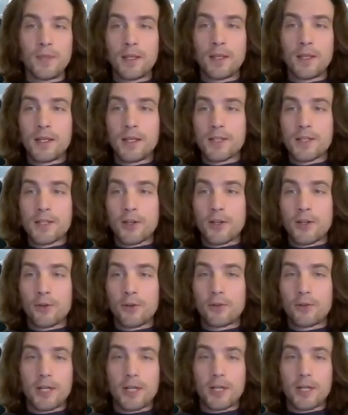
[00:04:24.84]
So
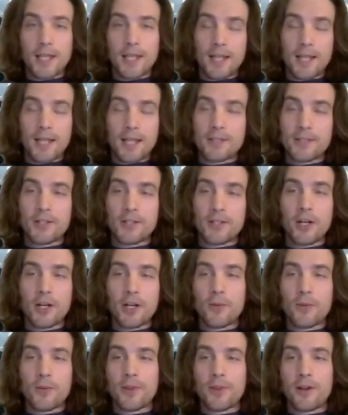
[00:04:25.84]
again, starting
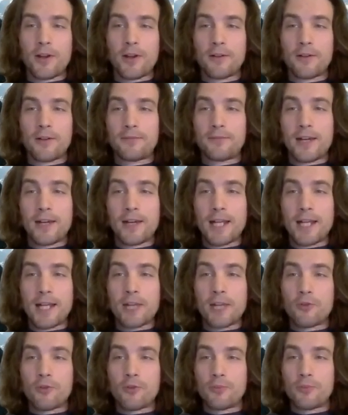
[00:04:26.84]
with our finite
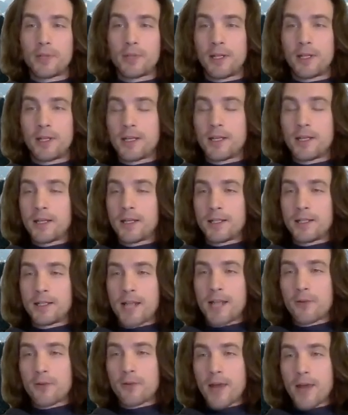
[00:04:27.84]
group, now
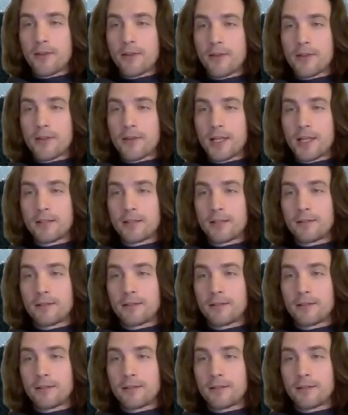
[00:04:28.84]
rather than